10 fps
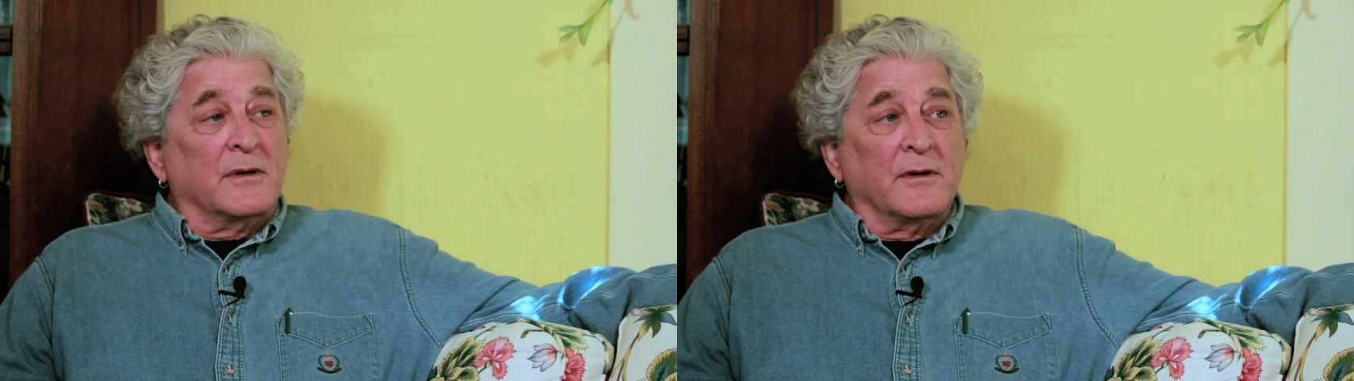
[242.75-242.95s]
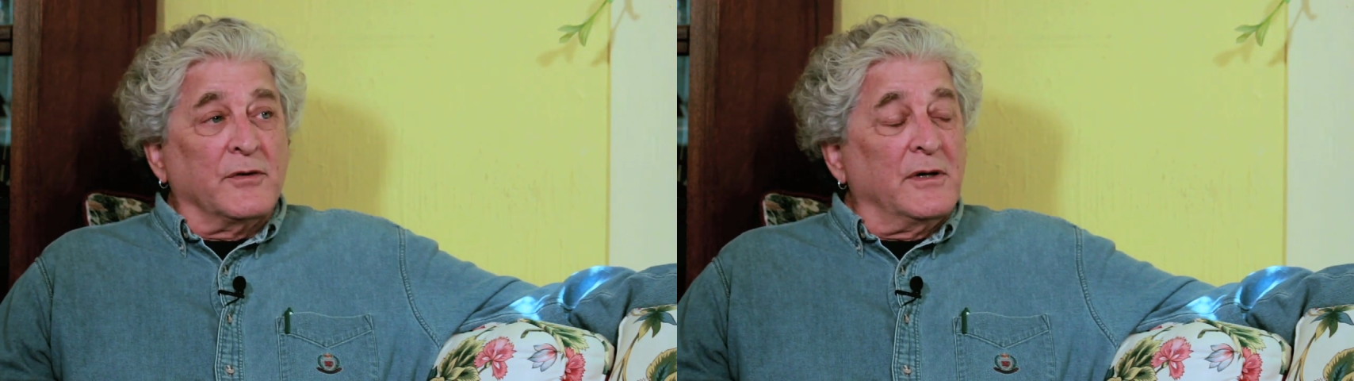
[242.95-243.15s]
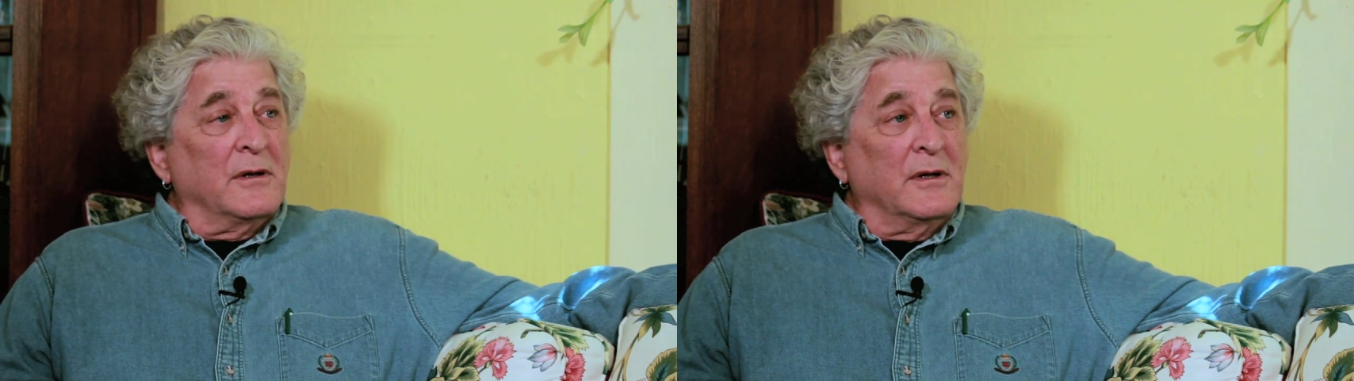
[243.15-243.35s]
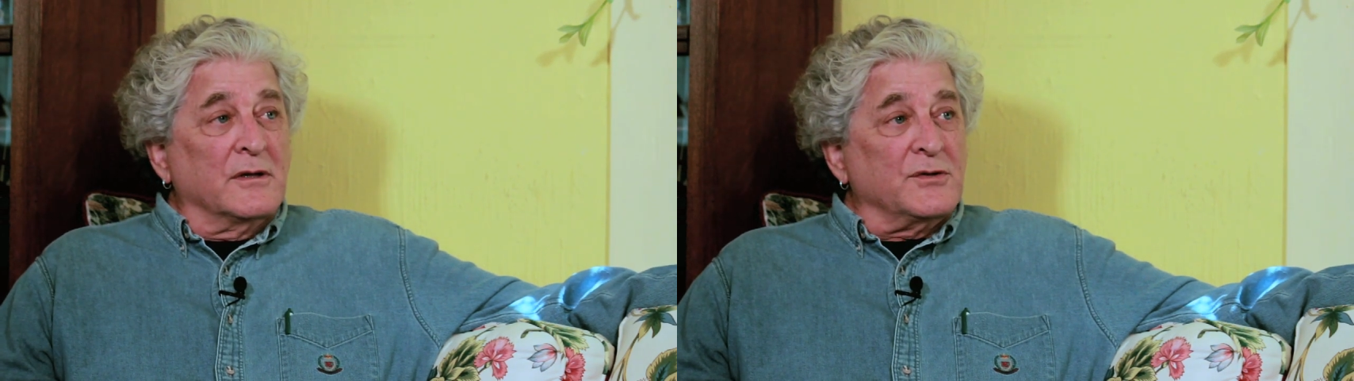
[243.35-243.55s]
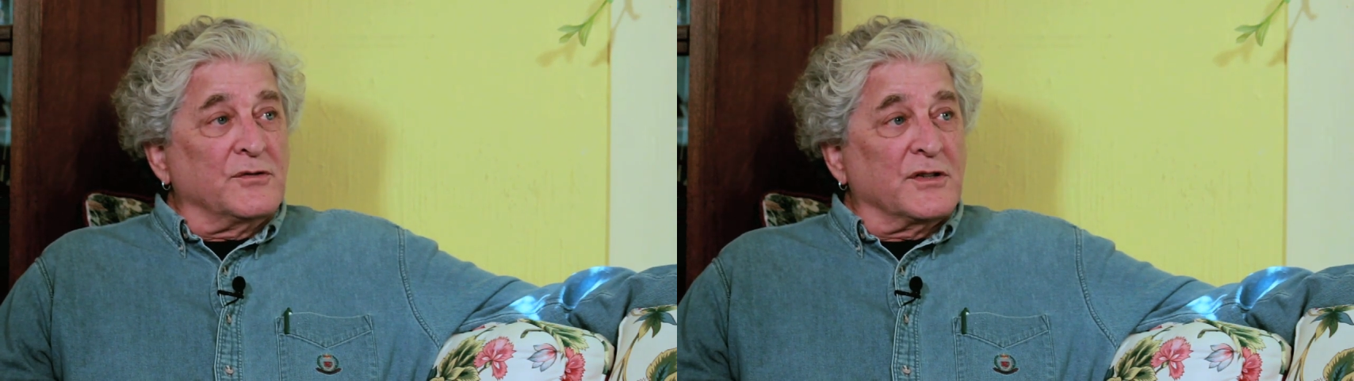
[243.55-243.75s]
different
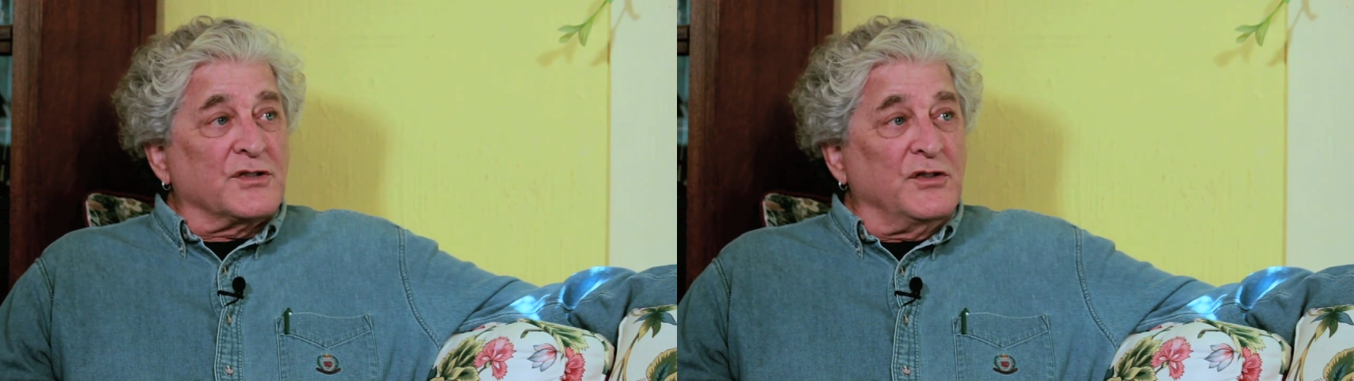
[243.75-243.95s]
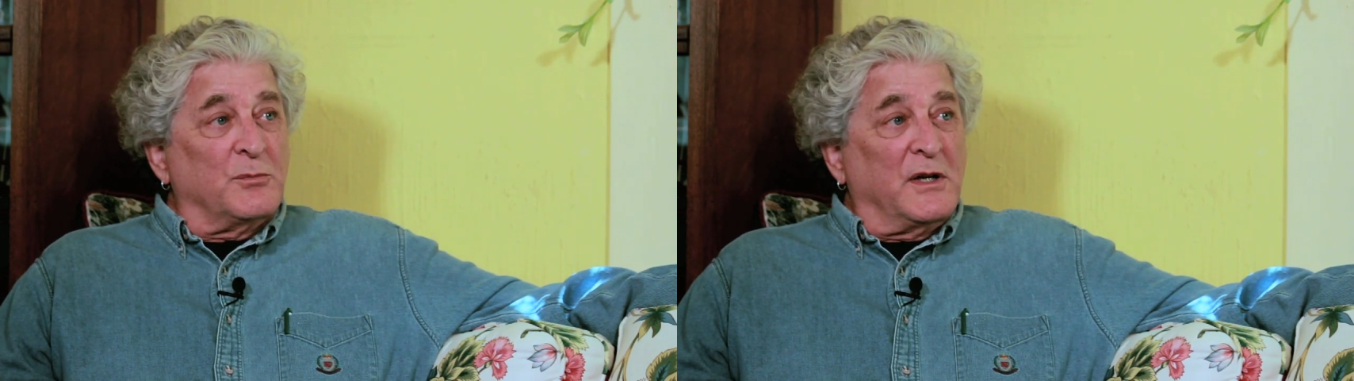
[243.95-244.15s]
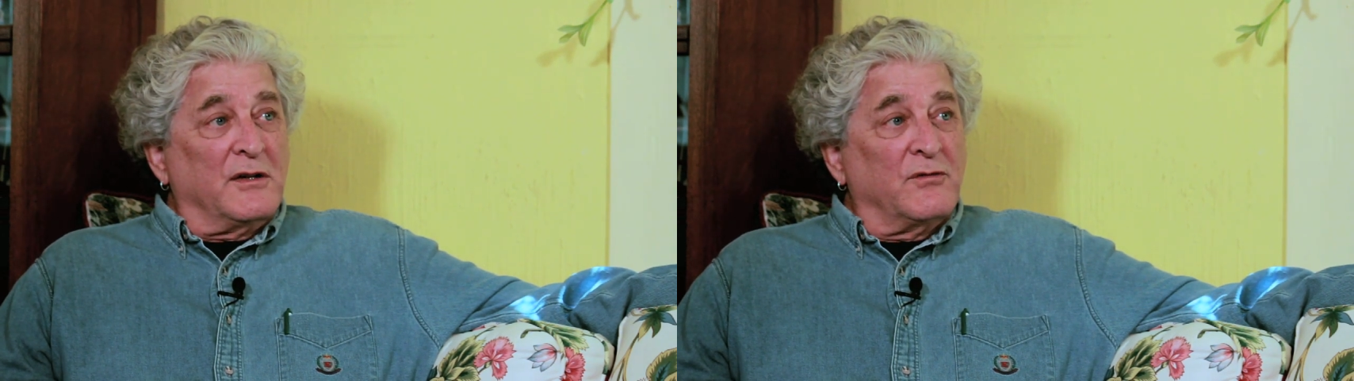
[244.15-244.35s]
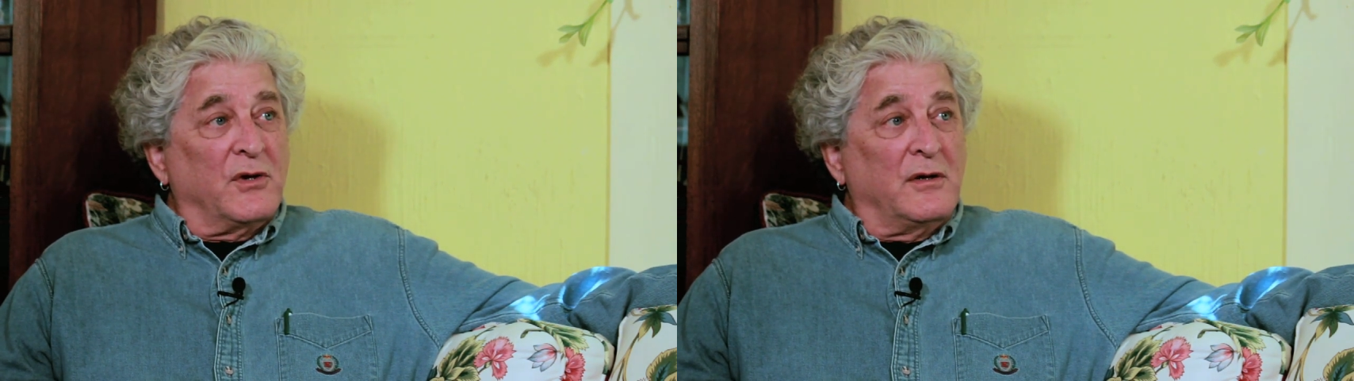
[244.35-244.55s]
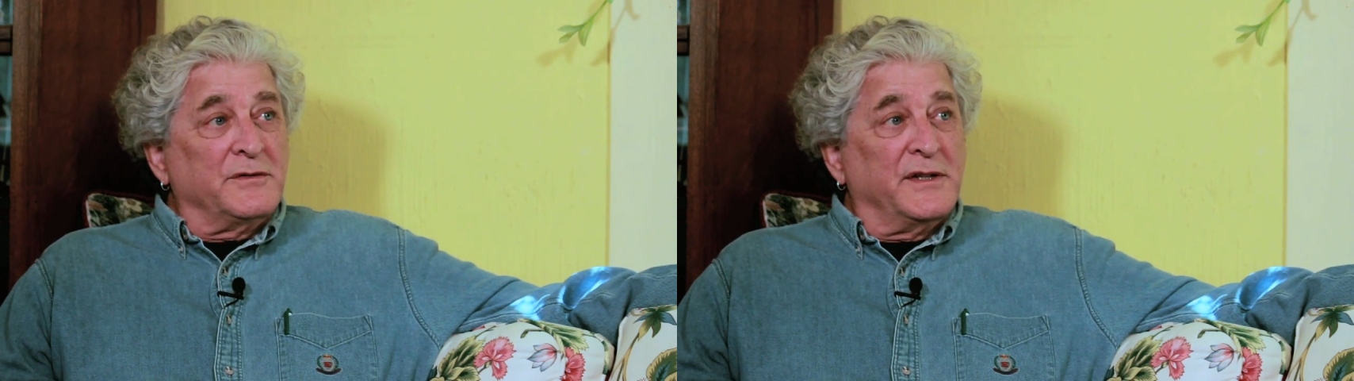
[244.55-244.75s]
issues that she's been
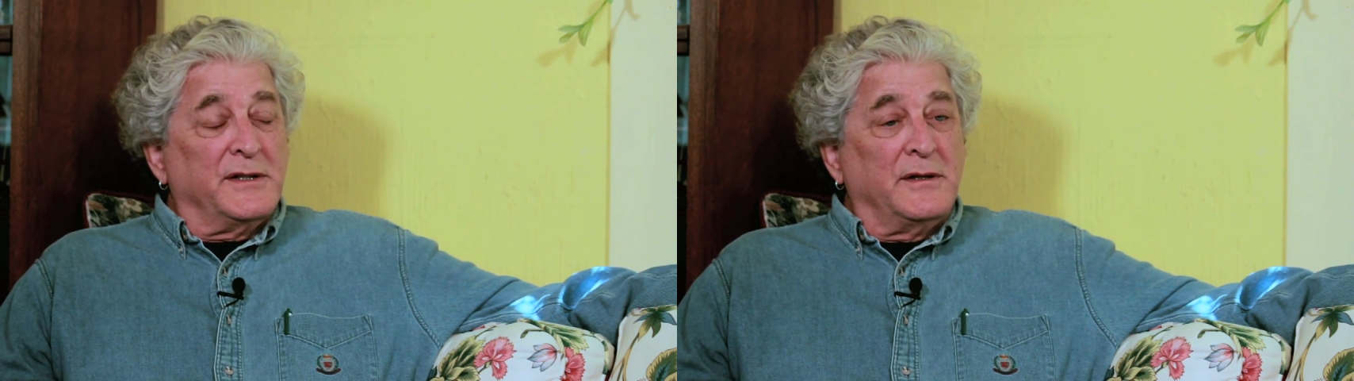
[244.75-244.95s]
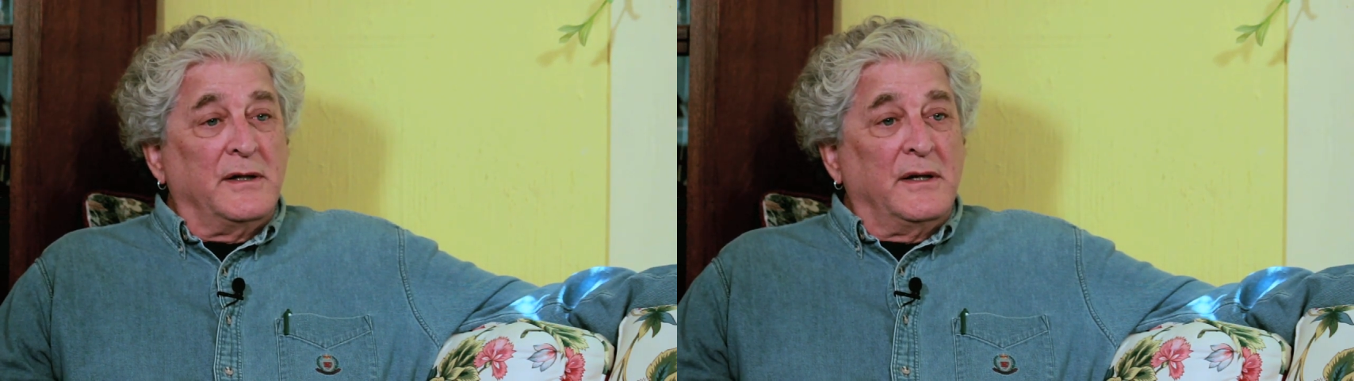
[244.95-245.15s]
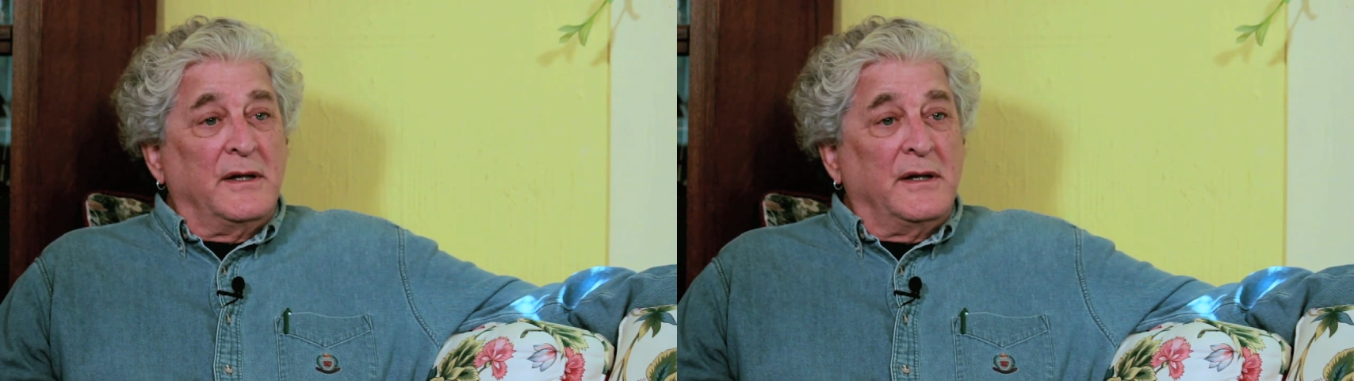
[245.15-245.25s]
involved in.